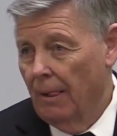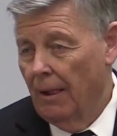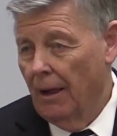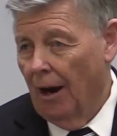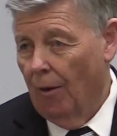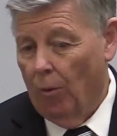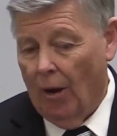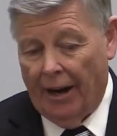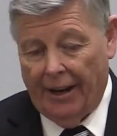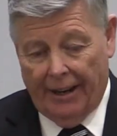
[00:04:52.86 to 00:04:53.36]

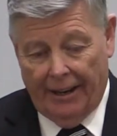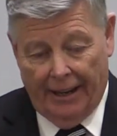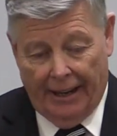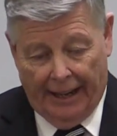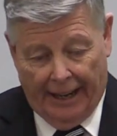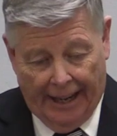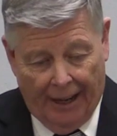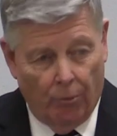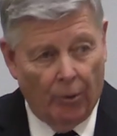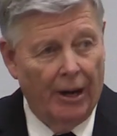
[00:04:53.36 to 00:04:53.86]
Of what
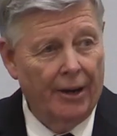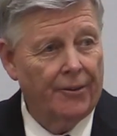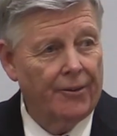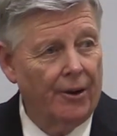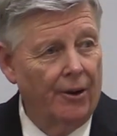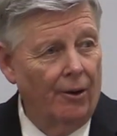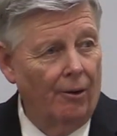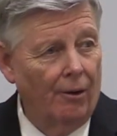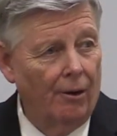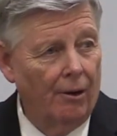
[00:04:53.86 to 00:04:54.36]
he went
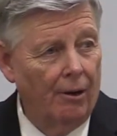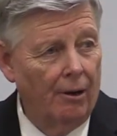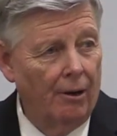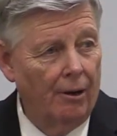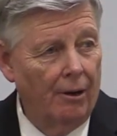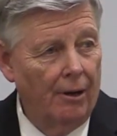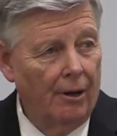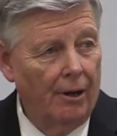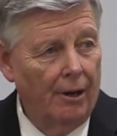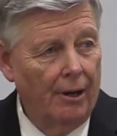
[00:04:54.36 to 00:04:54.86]
through?
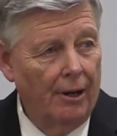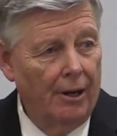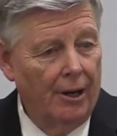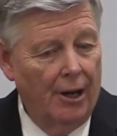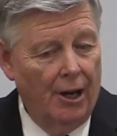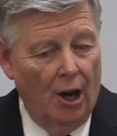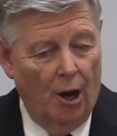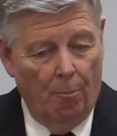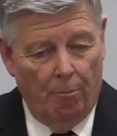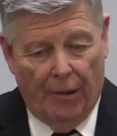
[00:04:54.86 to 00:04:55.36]

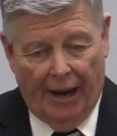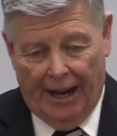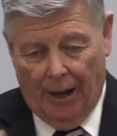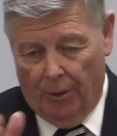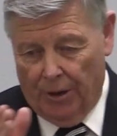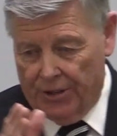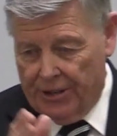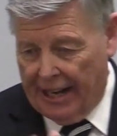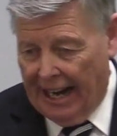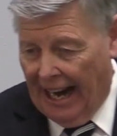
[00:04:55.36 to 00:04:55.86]
But it
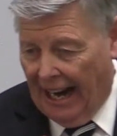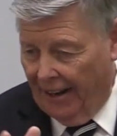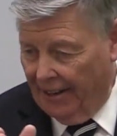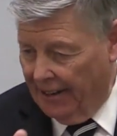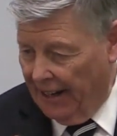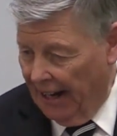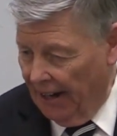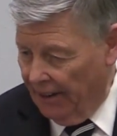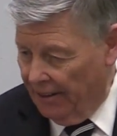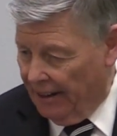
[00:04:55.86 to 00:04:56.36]
was
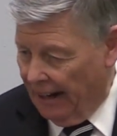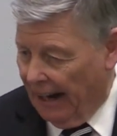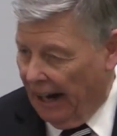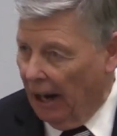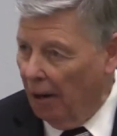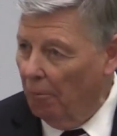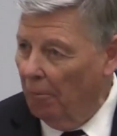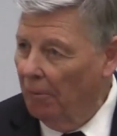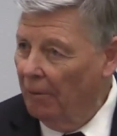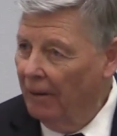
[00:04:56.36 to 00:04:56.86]
countdown
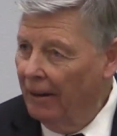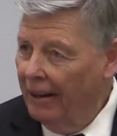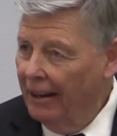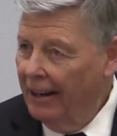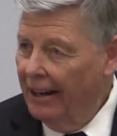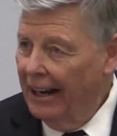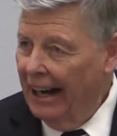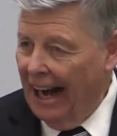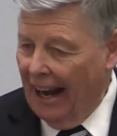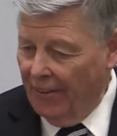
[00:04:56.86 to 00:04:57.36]
time.
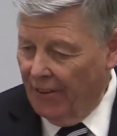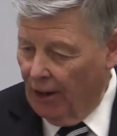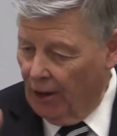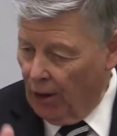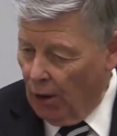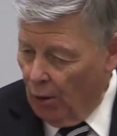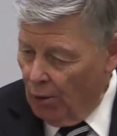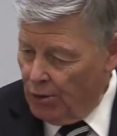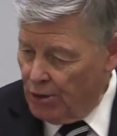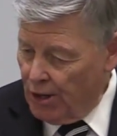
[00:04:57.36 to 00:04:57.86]
And the
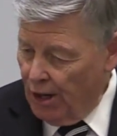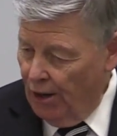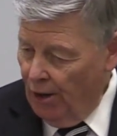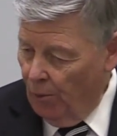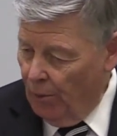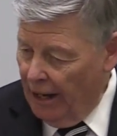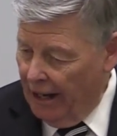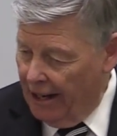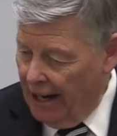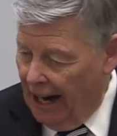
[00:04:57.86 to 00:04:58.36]
closer
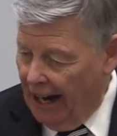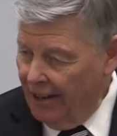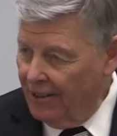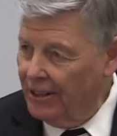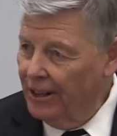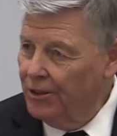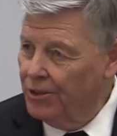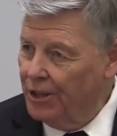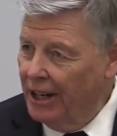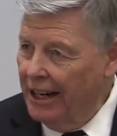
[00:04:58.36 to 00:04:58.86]
we got
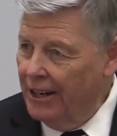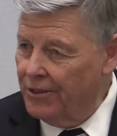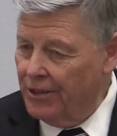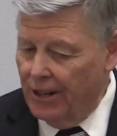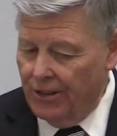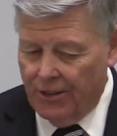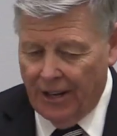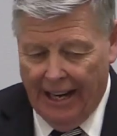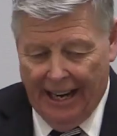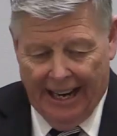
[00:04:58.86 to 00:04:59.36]
to
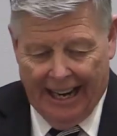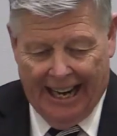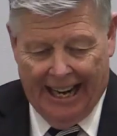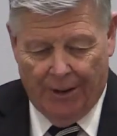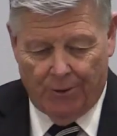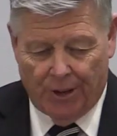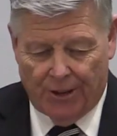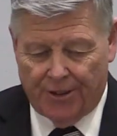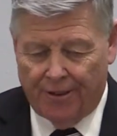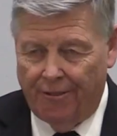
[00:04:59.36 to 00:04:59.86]
Jesus, he
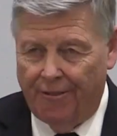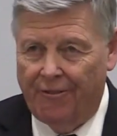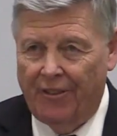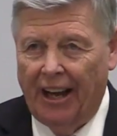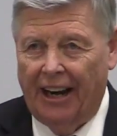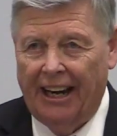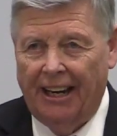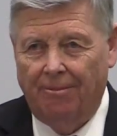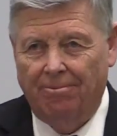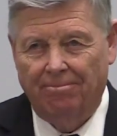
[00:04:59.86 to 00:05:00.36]
was
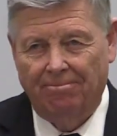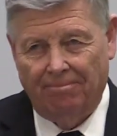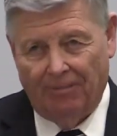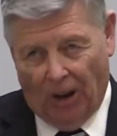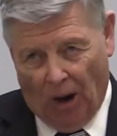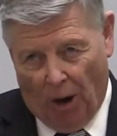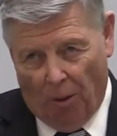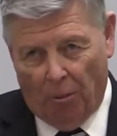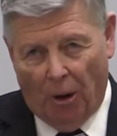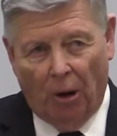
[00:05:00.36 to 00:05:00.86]
fulfilling
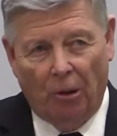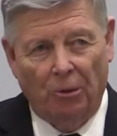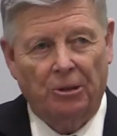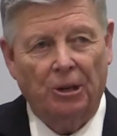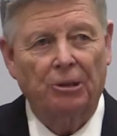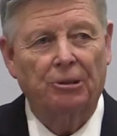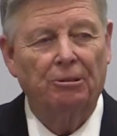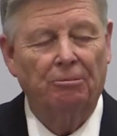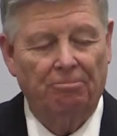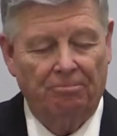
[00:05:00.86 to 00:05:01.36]
well,
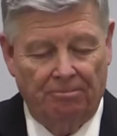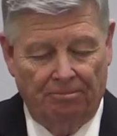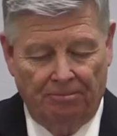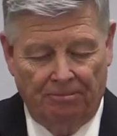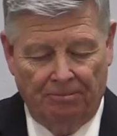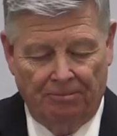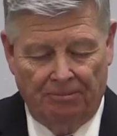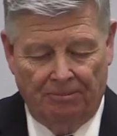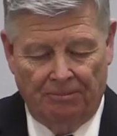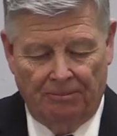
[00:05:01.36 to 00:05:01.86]
Moses,
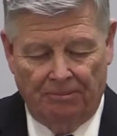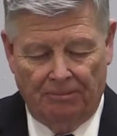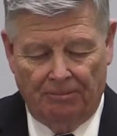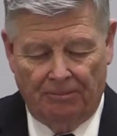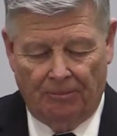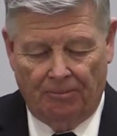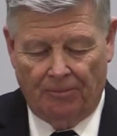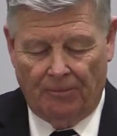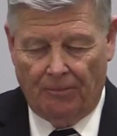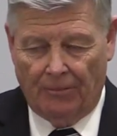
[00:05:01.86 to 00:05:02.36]

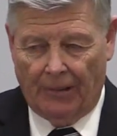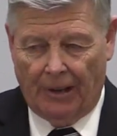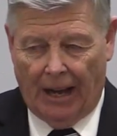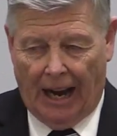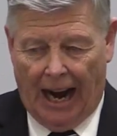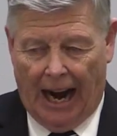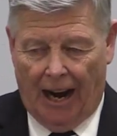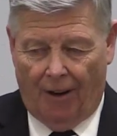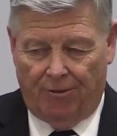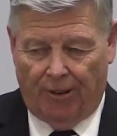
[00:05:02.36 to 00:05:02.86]

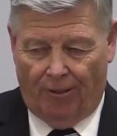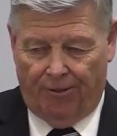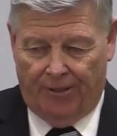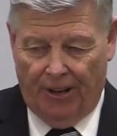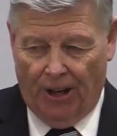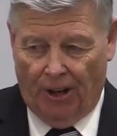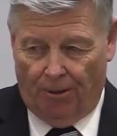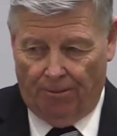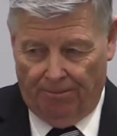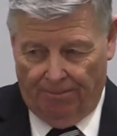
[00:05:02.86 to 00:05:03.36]
I'll
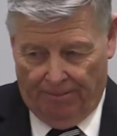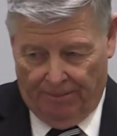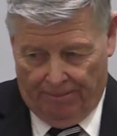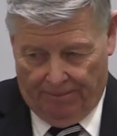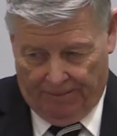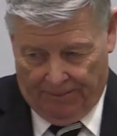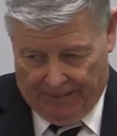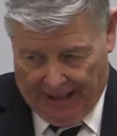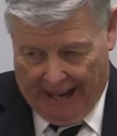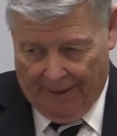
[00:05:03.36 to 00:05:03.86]
fulfill
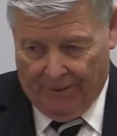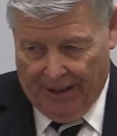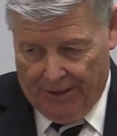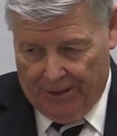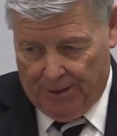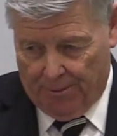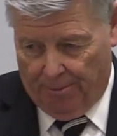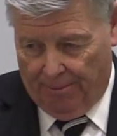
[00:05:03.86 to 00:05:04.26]
David's